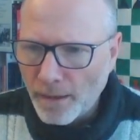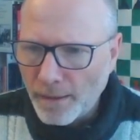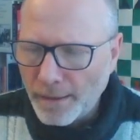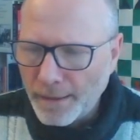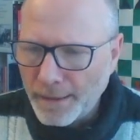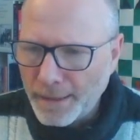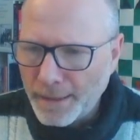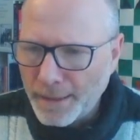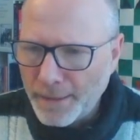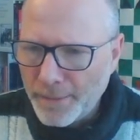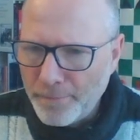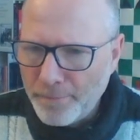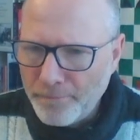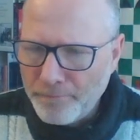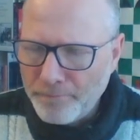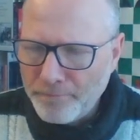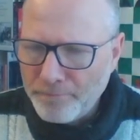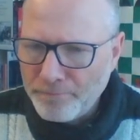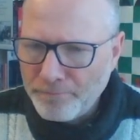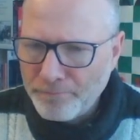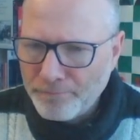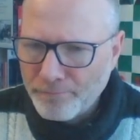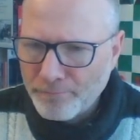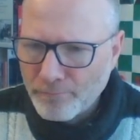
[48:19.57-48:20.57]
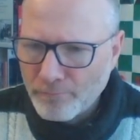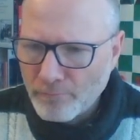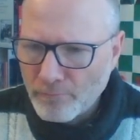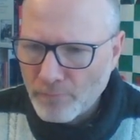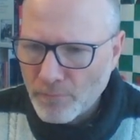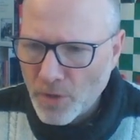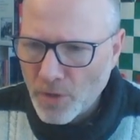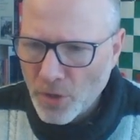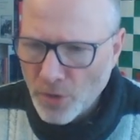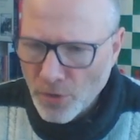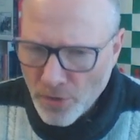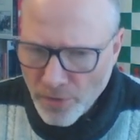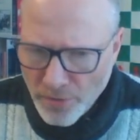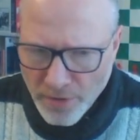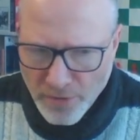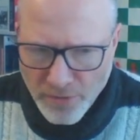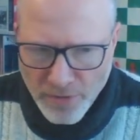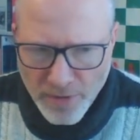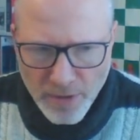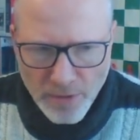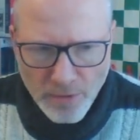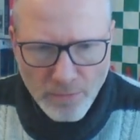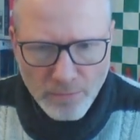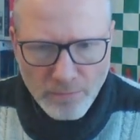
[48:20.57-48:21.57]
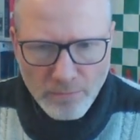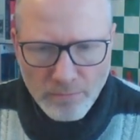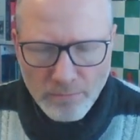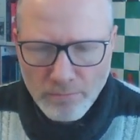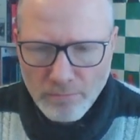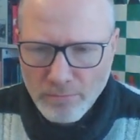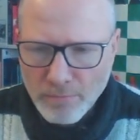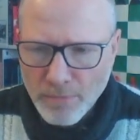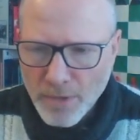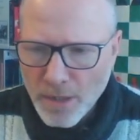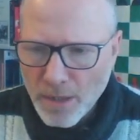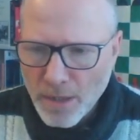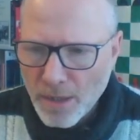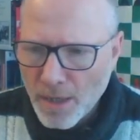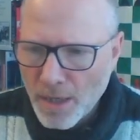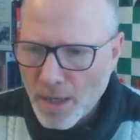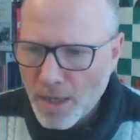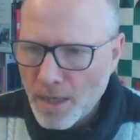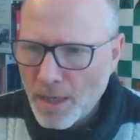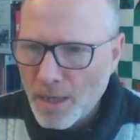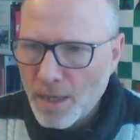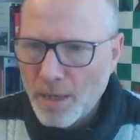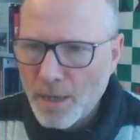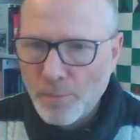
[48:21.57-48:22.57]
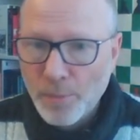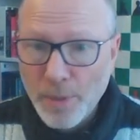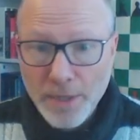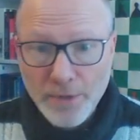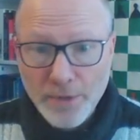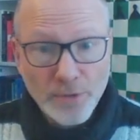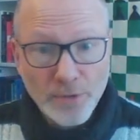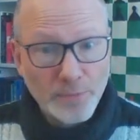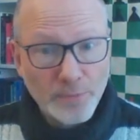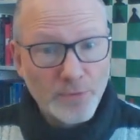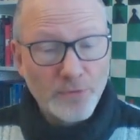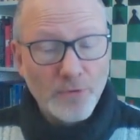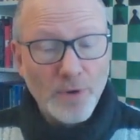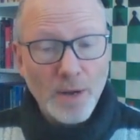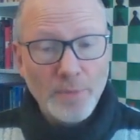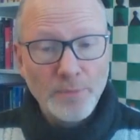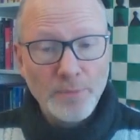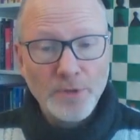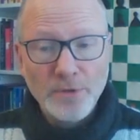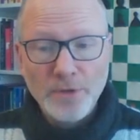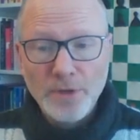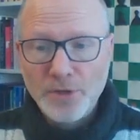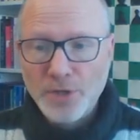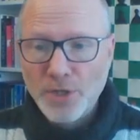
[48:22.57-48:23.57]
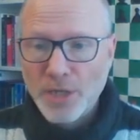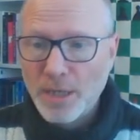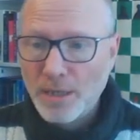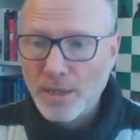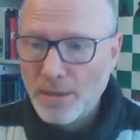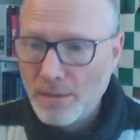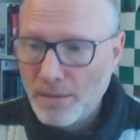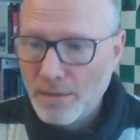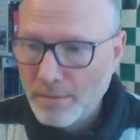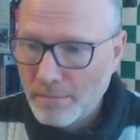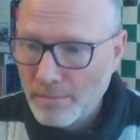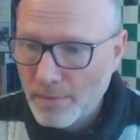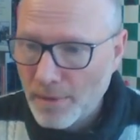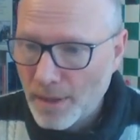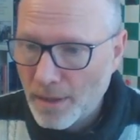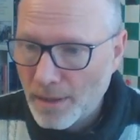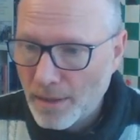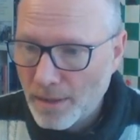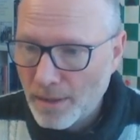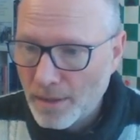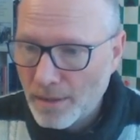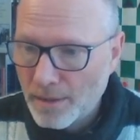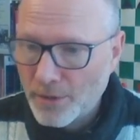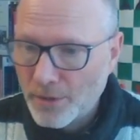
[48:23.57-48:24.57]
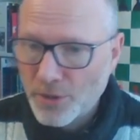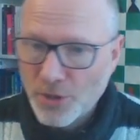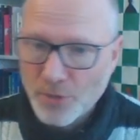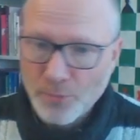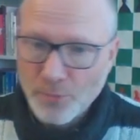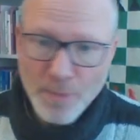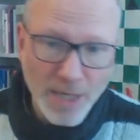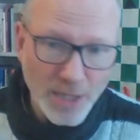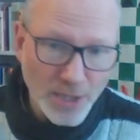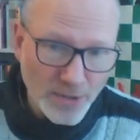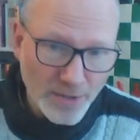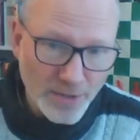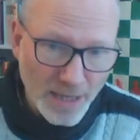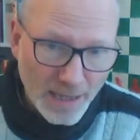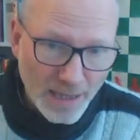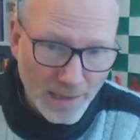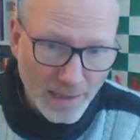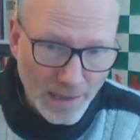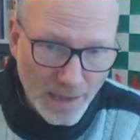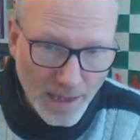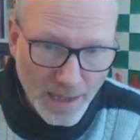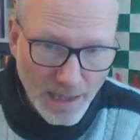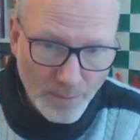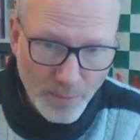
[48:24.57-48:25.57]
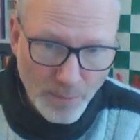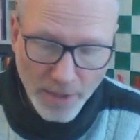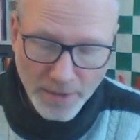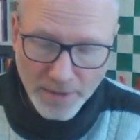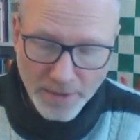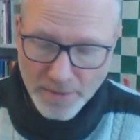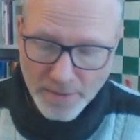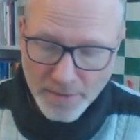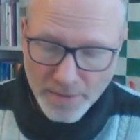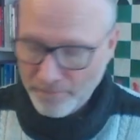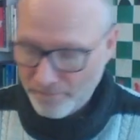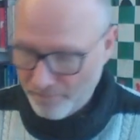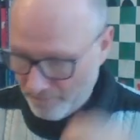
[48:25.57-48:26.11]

You know the drill. Please subscribe to the channel. Smash that like button.